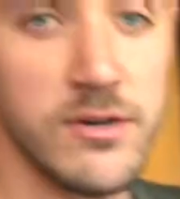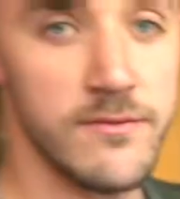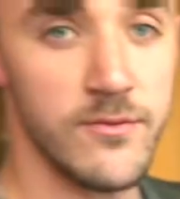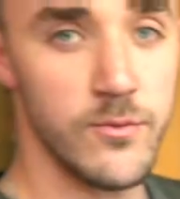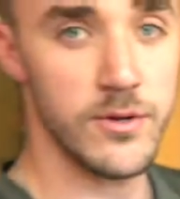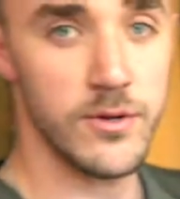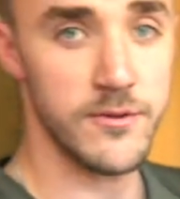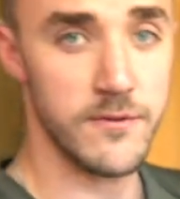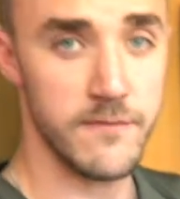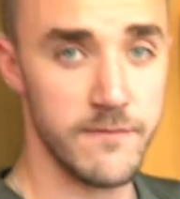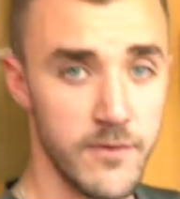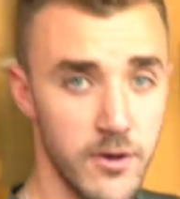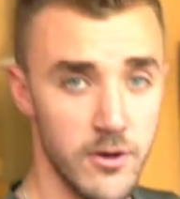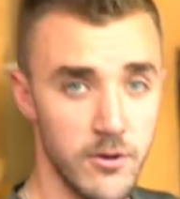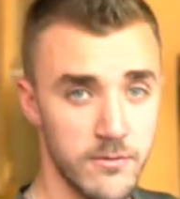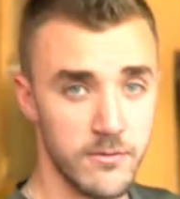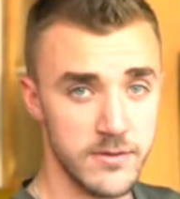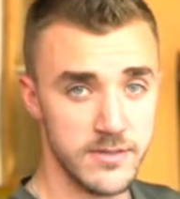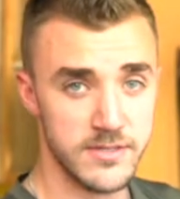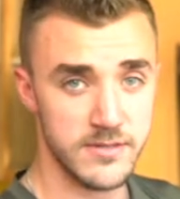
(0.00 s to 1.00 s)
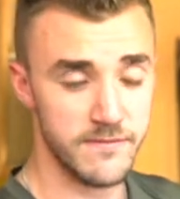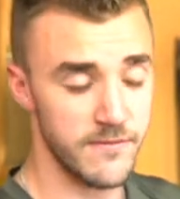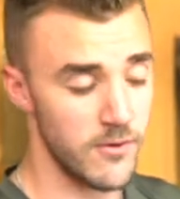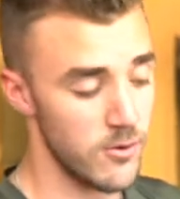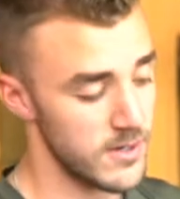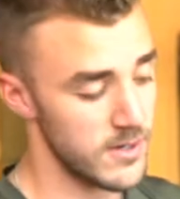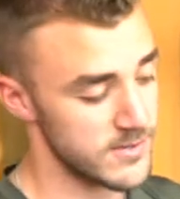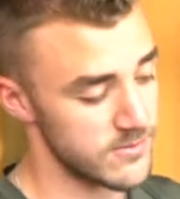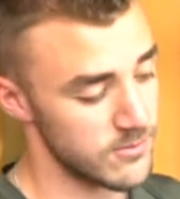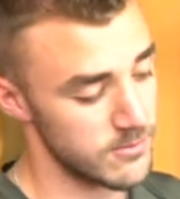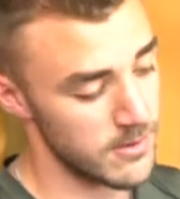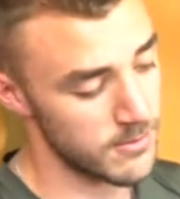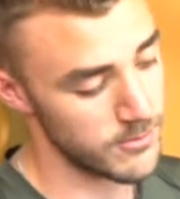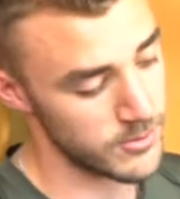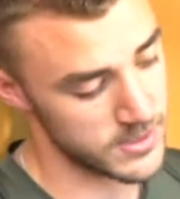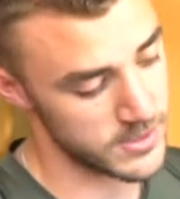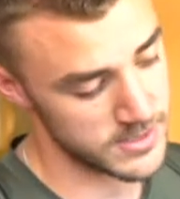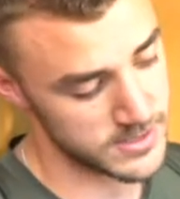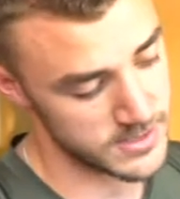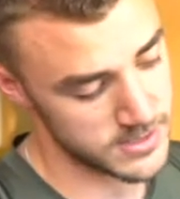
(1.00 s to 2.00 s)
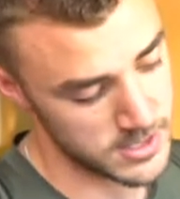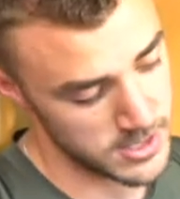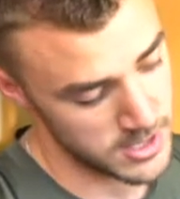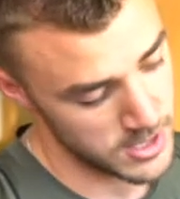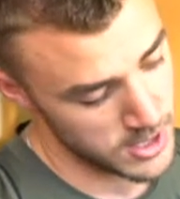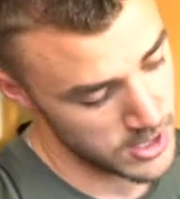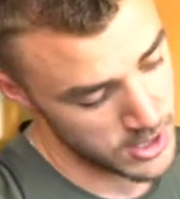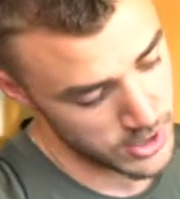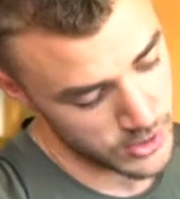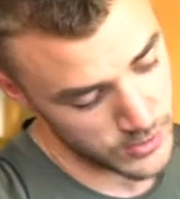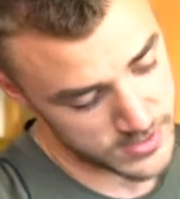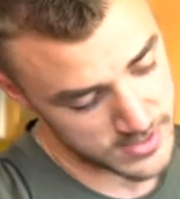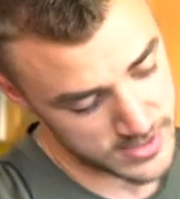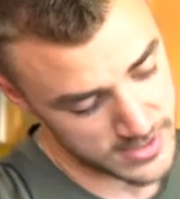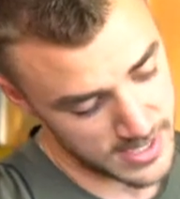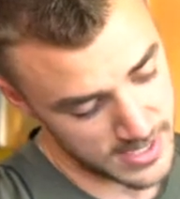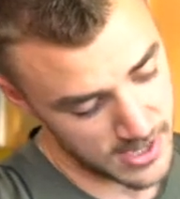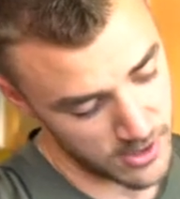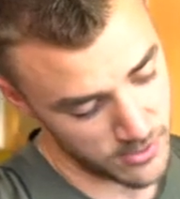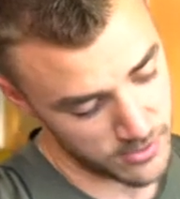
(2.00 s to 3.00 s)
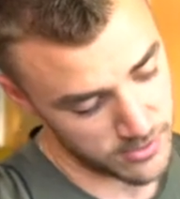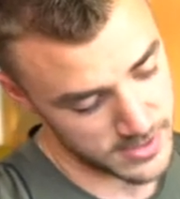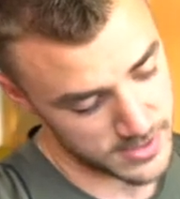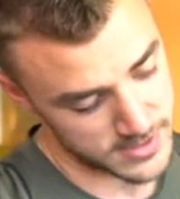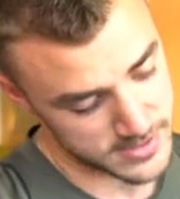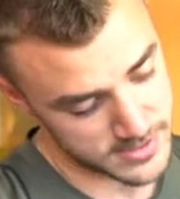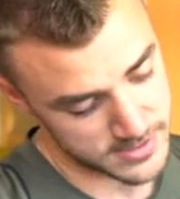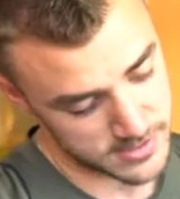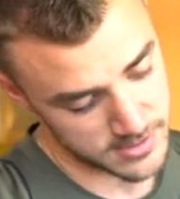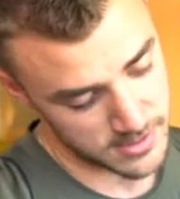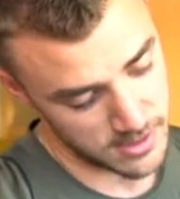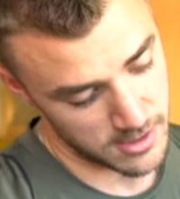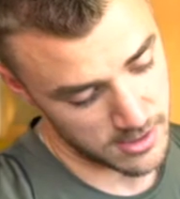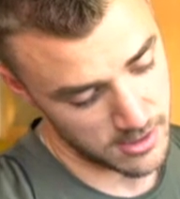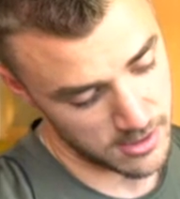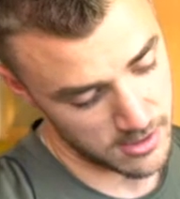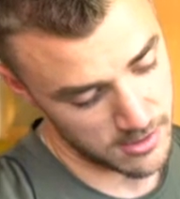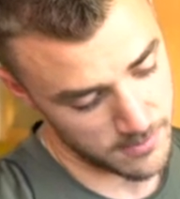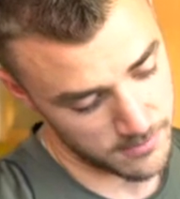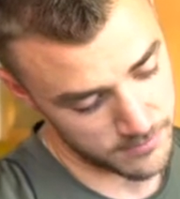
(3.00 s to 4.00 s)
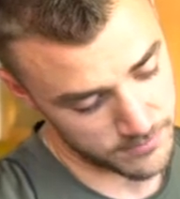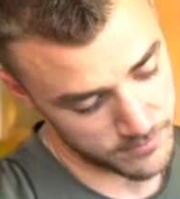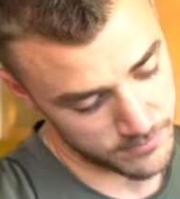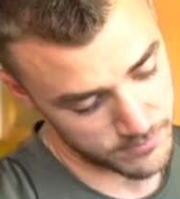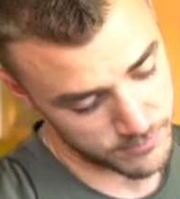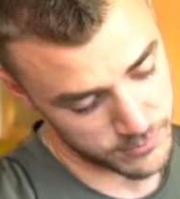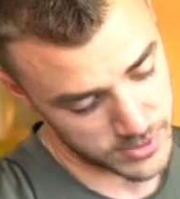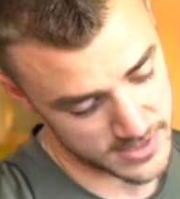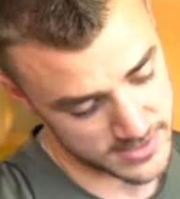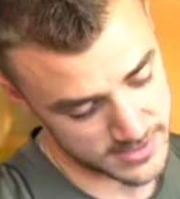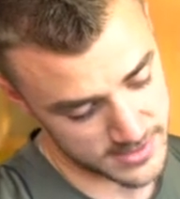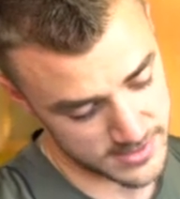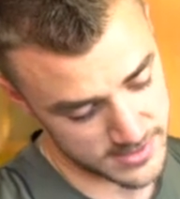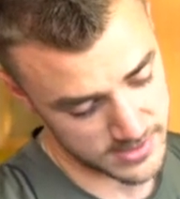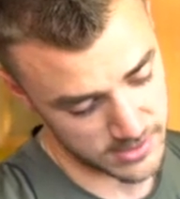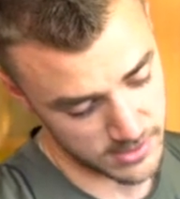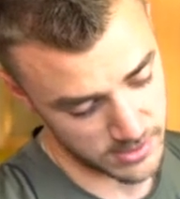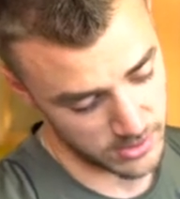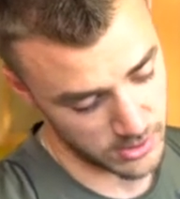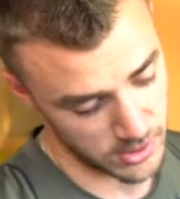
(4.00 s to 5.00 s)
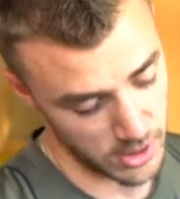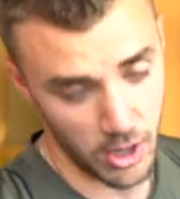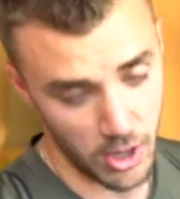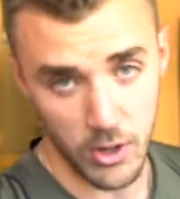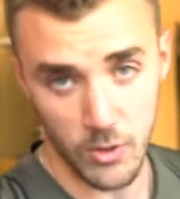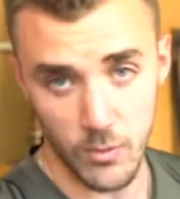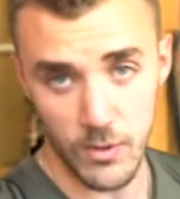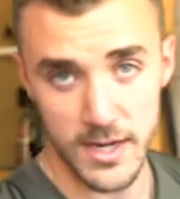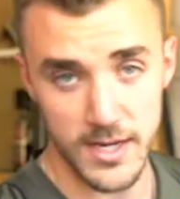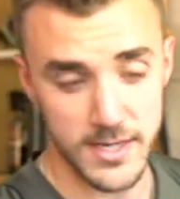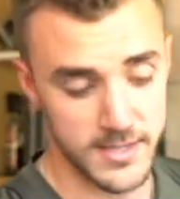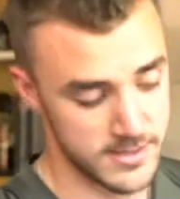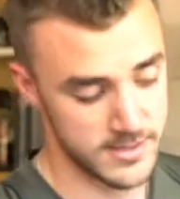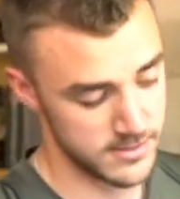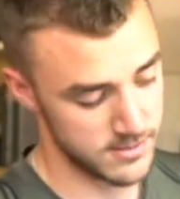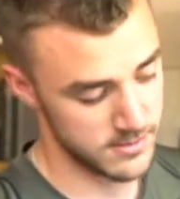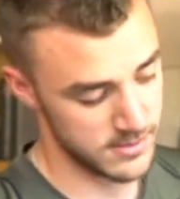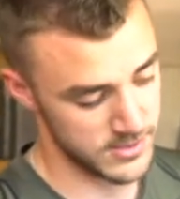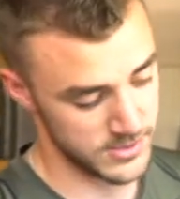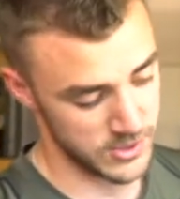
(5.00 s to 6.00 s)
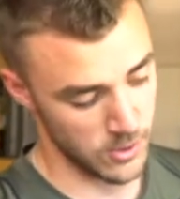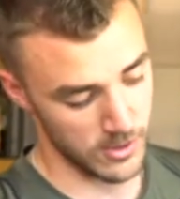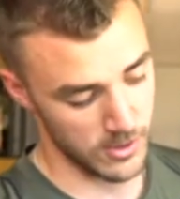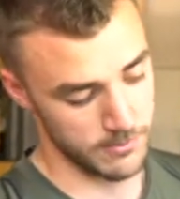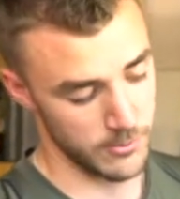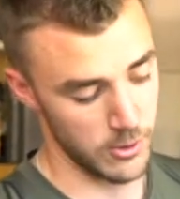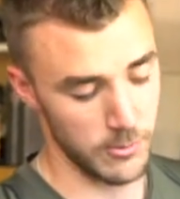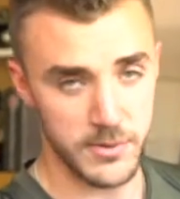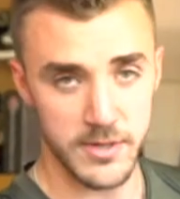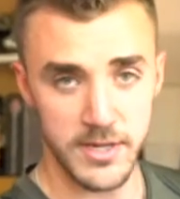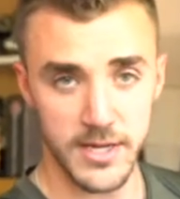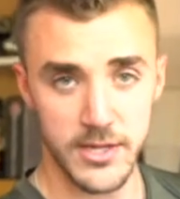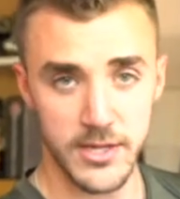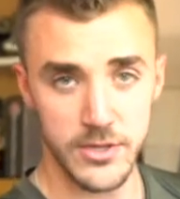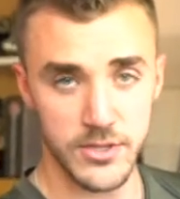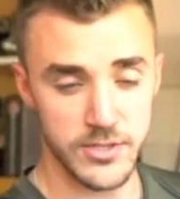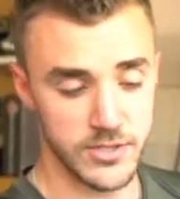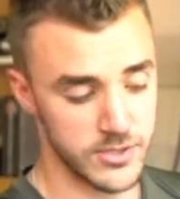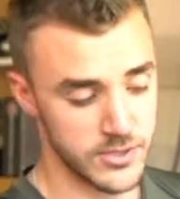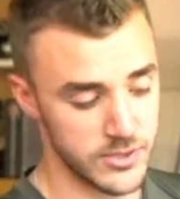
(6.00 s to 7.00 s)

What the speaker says: of it with your phone, just to focus and remember this, you see how this piece is long ways, is going perpendicular to the